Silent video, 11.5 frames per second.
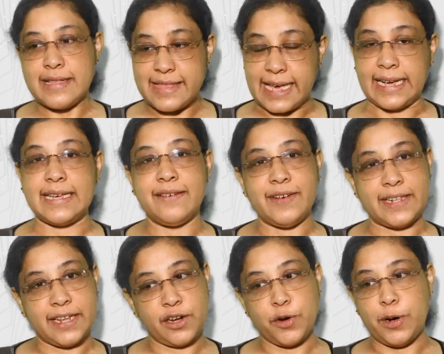check
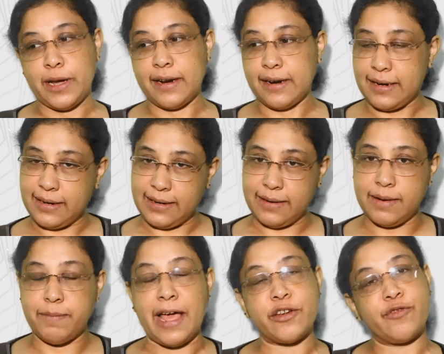whether your
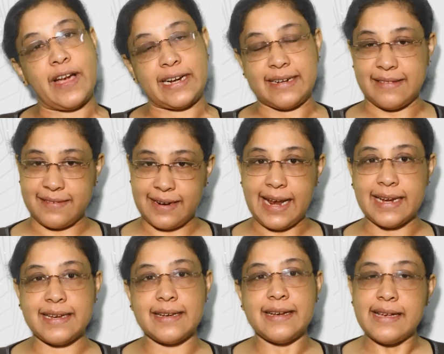plan of action is
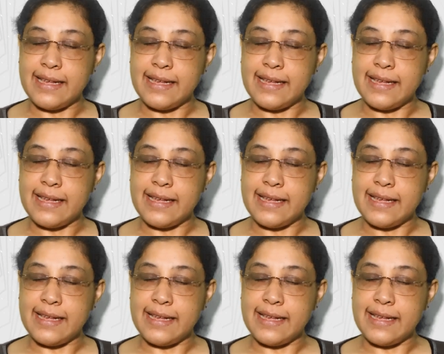right.